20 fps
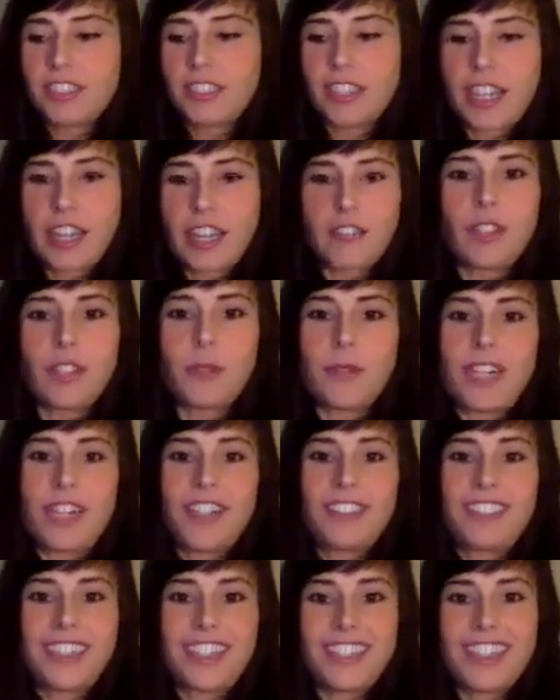
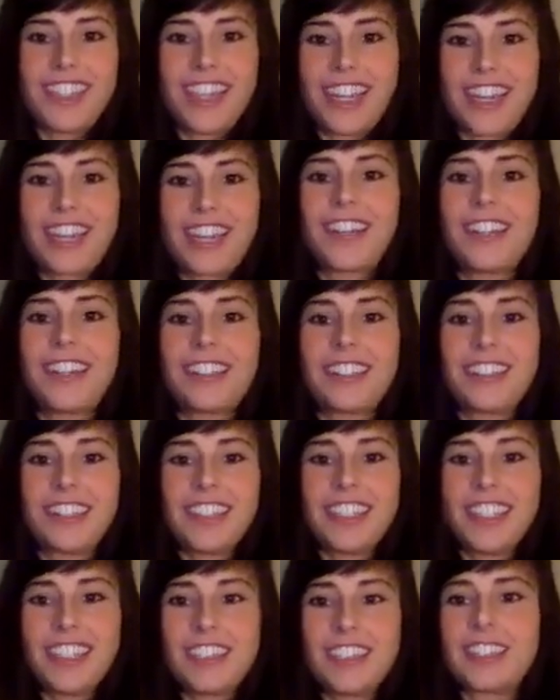everywhere. It's in the air. It's in
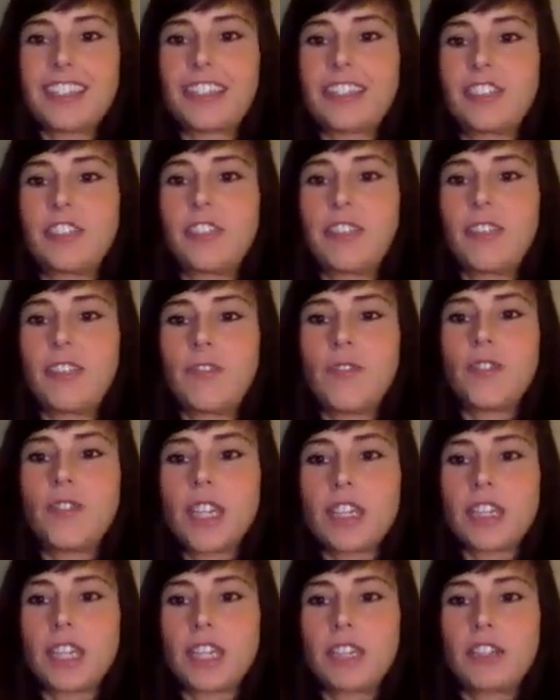the ethers. You can
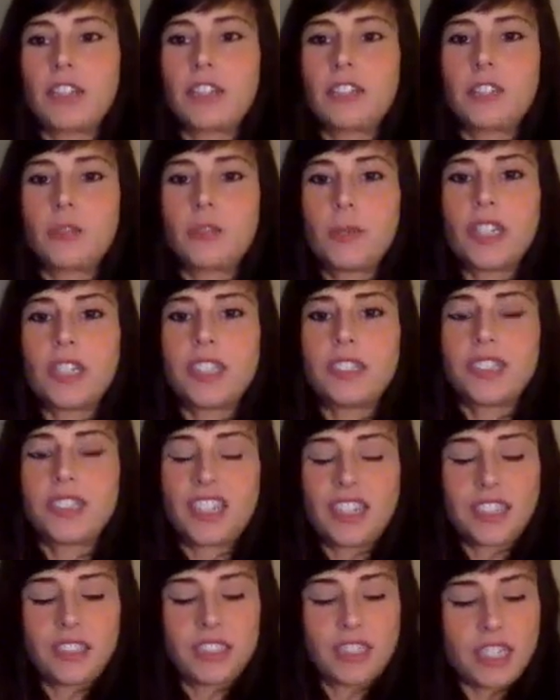feel it. You're experiencing
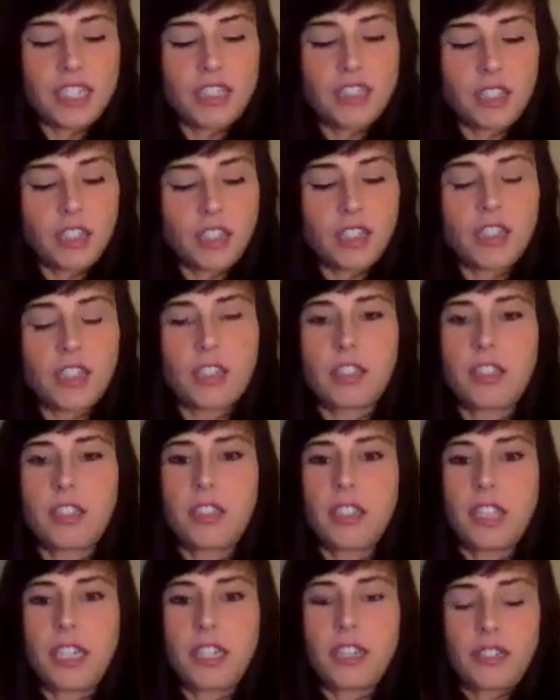it. It's in the earth.
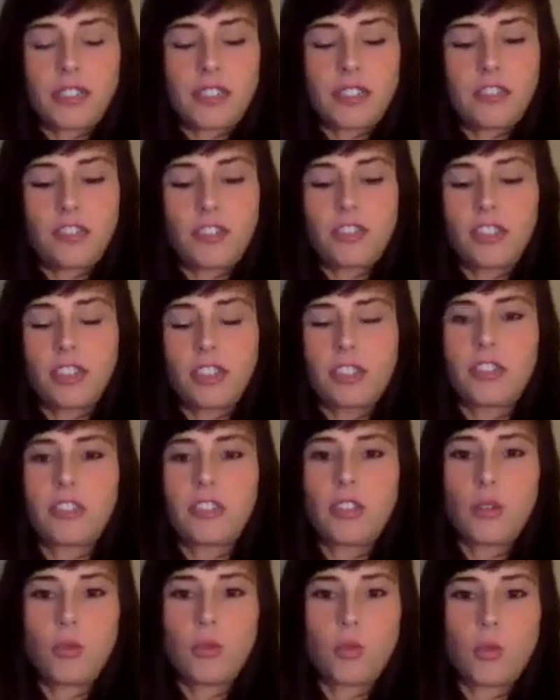Like, it's just
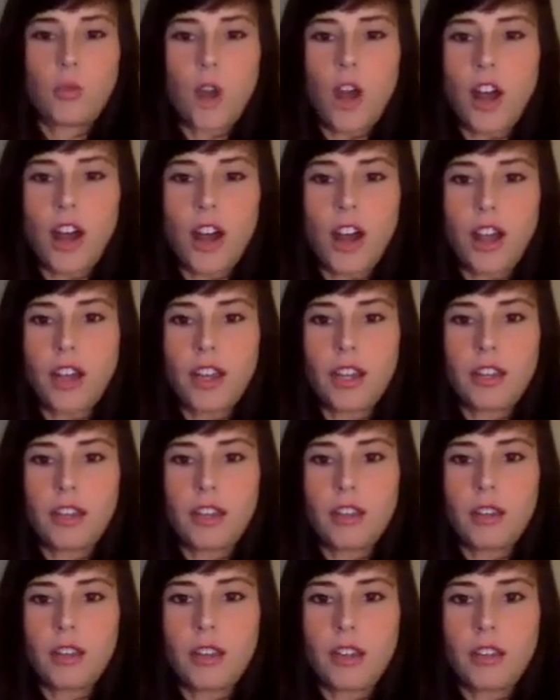so raw
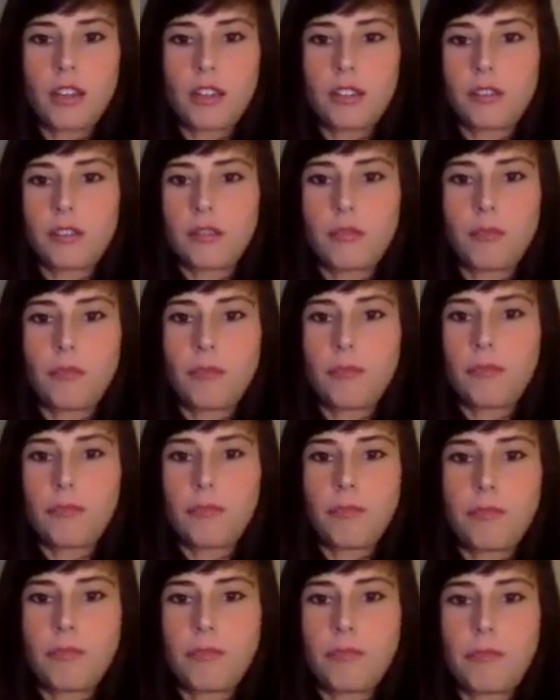and
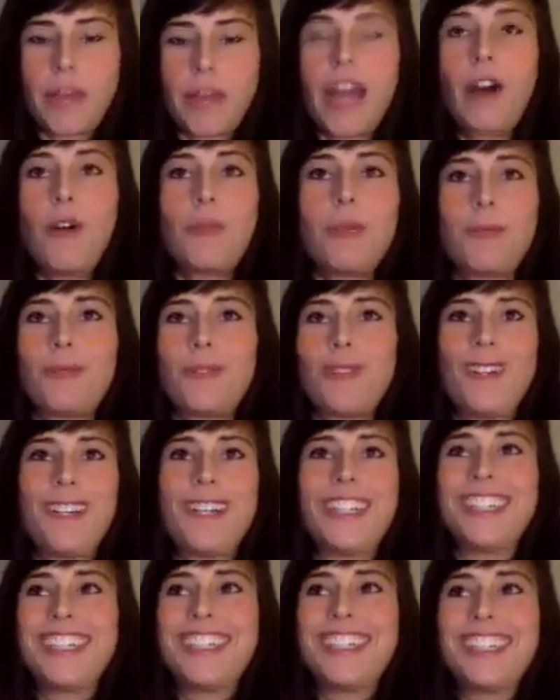
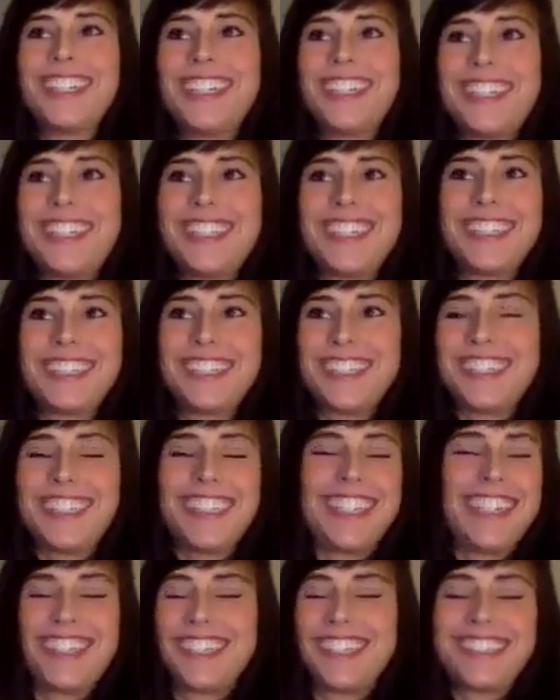palpable. And
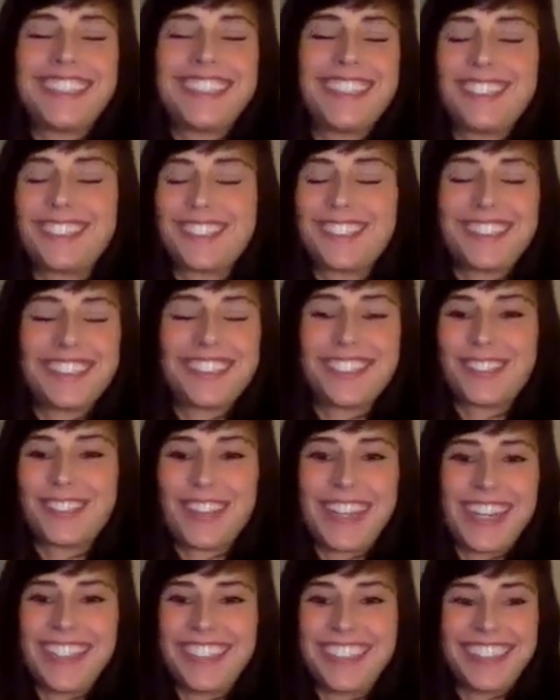yeah, it's
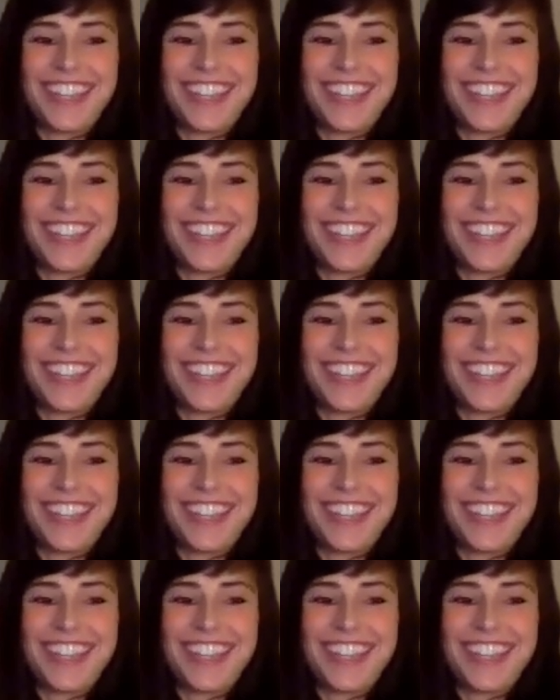great.